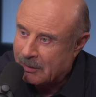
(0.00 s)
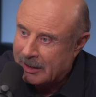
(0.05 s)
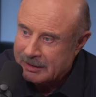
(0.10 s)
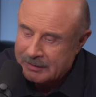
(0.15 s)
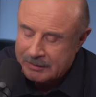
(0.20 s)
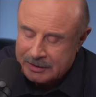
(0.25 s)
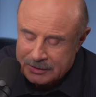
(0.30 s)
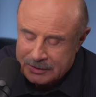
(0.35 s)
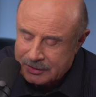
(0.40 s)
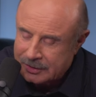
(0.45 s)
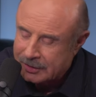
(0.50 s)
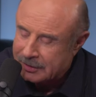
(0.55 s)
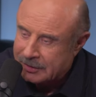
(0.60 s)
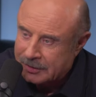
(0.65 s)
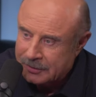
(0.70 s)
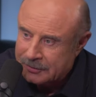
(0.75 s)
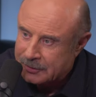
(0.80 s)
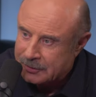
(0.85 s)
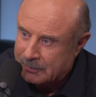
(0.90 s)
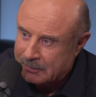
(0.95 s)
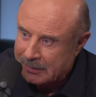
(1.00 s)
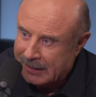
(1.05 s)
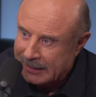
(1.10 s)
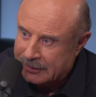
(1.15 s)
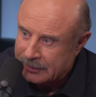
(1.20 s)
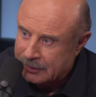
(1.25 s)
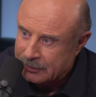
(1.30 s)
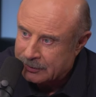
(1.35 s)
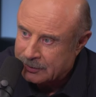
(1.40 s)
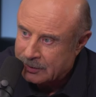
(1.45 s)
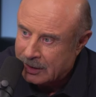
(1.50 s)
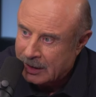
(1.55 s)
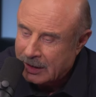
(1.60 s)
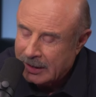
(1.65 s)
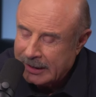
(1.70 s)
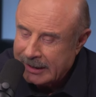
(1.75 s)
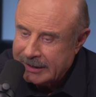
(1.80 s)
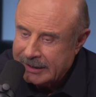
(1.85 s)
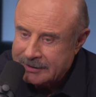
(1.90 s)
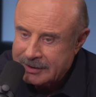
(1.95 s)
whether it's good news or bad news. Yeah.
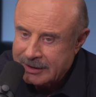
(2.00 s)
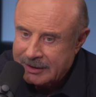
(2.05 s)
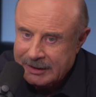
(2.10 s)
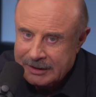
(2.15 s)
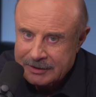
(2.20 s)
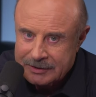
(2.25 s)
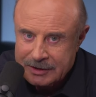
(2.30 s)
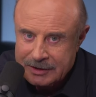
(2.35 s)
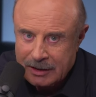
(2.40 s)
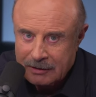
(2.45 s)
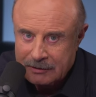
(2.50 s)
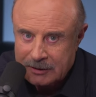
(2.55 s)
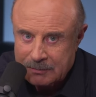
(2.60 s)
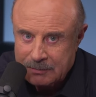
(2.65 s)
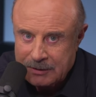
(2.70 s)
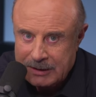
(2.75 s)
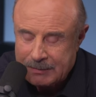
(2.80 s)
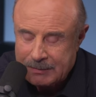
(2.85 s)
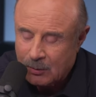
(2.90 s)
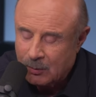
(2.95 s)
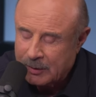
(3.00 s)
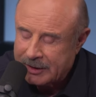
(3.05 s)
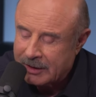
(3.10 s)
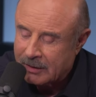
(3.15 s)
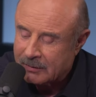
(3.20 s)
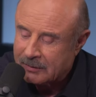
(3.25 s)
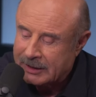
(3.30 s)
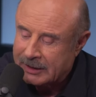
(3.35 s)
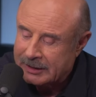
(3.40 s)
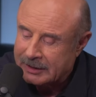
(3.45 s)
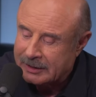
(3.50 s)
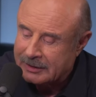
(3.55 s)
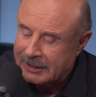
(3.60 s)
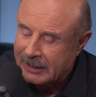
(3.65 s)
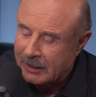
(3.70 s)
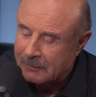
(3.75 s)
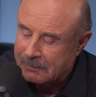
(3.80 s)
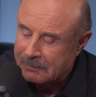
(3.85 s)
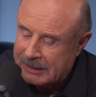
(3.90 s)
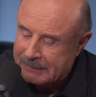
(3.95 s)
It's an insult to people. We don't need to
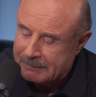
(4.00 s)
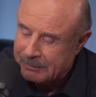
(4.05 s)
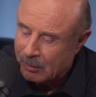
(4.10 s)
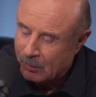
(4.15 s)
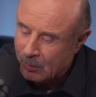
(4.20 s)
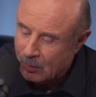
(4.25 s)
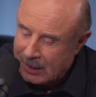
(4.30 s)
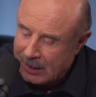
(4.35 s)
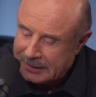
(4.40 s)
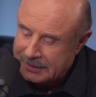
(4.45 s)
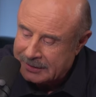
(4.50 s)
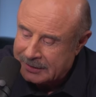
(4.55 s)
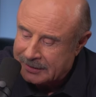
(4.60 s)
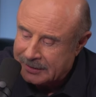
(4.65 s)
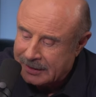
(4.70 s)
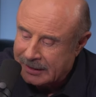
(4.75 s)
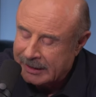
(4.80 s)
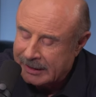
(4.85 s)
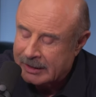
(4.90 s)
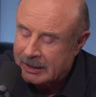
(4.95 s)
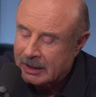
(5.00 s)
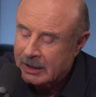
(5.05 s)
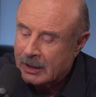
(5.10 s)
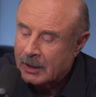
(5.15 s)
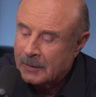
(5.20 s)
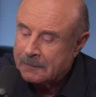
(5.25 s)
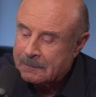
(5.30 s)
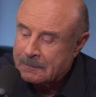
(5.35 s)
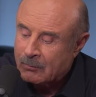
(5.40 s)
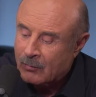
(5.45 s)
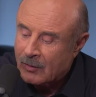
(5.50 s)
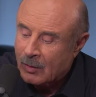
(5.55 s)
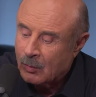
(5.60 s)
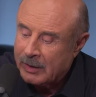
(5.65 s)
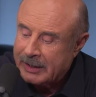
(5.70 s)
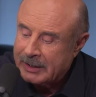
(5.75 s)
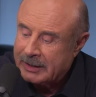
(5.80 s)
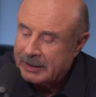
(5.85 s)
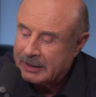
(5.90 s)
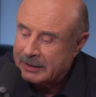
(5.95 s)
tell people what to think.
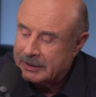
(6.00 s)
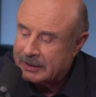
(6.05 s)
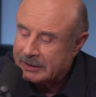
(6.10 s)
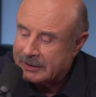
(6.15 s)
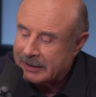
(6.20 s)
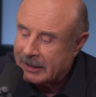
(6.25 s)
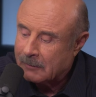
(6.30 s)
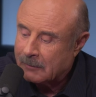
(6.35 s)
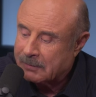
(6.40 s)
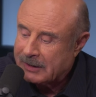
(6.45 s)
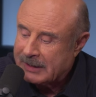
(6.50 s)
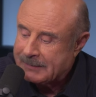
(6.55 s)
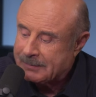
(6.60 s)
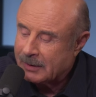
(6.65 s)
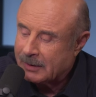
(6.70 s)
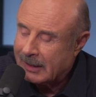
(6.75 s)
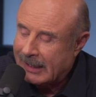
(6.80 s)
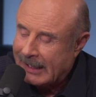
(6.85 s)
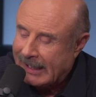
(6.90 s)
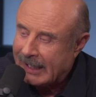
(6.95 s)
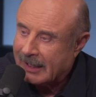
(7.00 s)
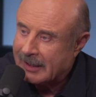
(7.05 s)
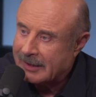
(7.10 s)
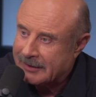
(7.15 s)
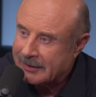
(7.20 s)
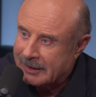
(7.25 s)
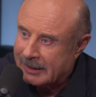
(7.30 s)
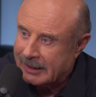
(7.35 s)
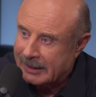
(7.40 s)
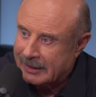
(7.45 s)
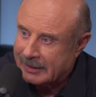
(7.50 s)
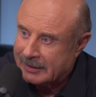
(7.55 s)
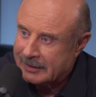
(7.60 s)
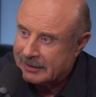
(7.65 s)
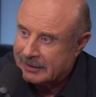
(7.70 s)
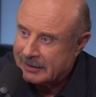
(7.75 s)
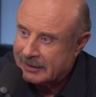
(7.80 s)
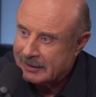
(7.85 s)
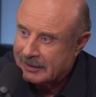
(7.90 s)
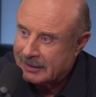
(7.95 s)
We need to tell people how to think.
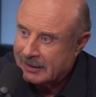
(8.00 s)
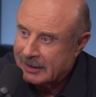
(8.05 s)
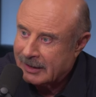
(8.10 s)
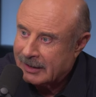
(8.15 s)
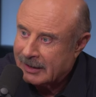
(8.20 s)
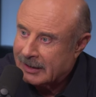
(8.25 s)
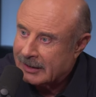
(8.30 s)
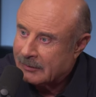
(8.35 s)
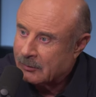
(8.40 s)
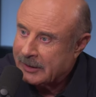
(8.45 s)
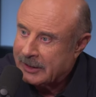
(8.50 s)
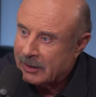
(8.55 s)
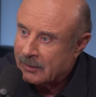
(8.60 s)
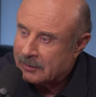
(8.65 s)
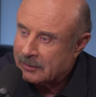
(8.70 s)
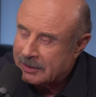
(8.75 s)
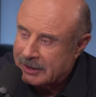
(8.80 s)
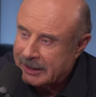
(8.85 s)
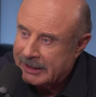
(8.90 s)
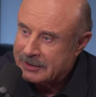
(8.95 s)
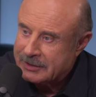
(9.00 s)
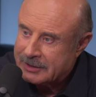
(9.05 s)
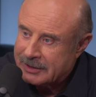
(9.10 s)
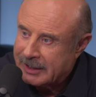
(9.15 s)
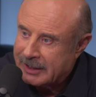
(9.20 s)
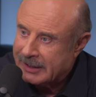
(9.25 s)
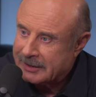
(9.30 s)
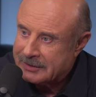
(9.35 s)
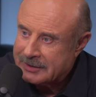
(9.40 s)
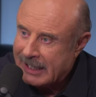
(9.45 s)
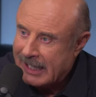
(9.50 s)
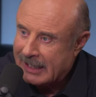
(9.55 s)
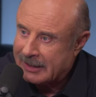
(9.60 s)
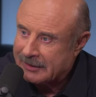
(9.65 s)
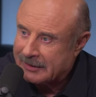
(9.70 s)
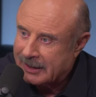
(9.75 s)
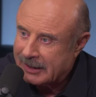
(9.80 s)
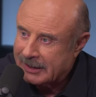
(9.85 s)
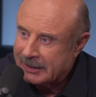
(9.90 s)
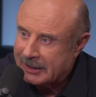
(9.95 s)
We don't teach kids how to
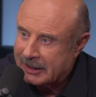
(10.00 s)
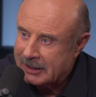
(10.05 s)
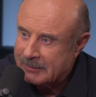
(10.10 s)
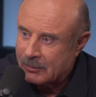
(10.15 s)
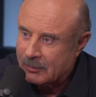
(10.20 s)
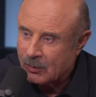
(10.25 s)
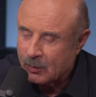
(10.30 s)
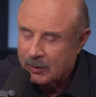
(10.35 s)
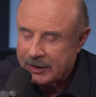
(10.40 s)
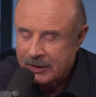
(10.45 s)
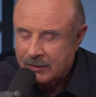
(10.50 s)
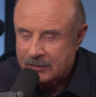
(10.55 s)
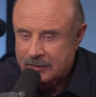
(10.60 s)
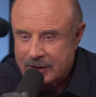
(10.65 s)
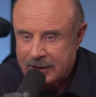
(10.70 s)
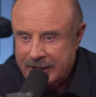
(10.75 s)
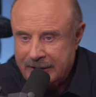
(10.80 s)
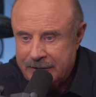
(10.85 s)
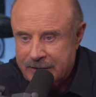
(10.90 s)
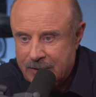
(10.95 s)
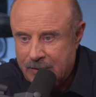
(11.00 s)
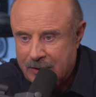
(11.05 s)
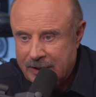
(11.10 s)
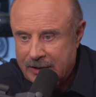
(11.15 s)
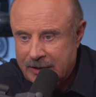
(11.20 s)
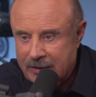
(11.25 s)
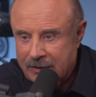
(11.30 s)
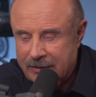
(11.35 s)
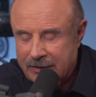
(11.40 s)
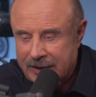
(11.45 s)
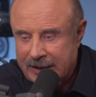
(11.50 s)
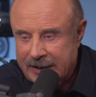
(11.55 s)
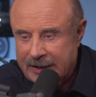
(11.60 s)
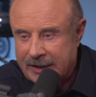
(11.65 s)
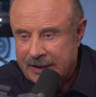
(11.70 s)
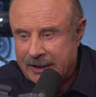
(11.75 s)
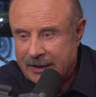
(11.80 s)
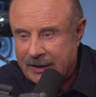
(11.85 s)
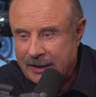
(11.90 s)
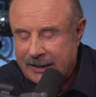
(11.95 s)
think anymore. We don't teach critical
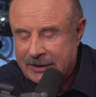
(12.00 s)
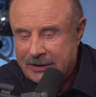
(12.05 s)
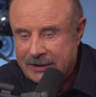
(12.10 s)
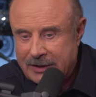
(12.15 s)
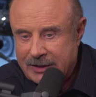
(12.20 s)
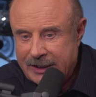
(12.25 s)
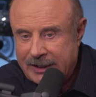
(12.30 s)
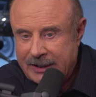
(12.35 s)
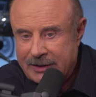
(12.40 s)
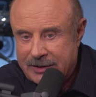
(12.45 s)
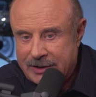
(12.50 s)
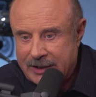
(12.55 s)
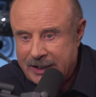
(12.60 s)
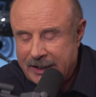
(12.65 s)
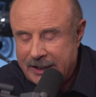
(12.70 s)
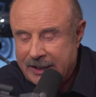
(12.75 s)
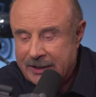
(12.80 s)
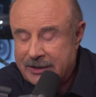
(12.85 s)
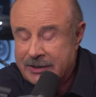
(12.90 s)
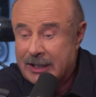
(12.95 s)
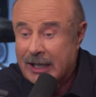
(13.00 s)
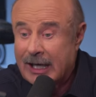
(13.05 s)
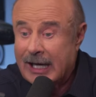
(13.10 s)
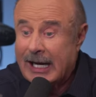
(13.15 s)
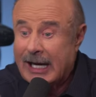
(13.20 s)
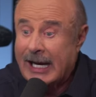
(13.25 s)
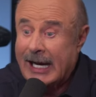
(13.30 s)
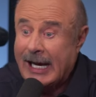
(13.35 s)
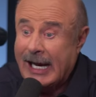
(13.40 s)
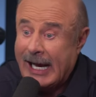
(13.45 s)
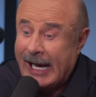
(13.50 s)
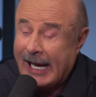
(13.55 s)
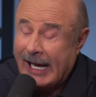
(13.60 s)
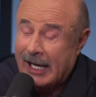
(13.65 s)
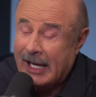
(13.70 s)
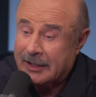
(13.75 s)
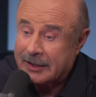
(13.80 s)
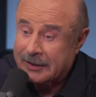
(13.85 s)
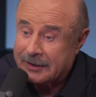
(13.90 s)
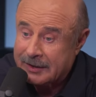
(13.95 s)
thinking. Let's teach kids
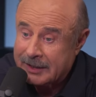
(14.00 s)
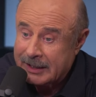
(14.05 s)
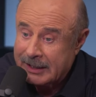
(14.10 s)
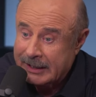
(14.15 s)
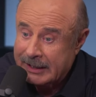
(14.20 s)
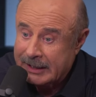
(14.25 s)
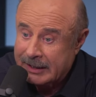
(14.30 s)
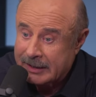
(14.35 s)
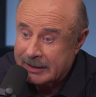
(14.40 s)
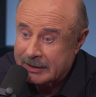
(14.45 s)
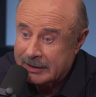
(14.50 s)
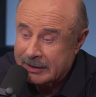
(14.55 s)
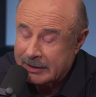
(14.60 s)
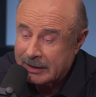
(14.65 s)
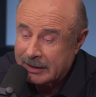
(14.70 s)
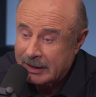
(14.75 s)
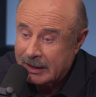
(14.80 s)
how to think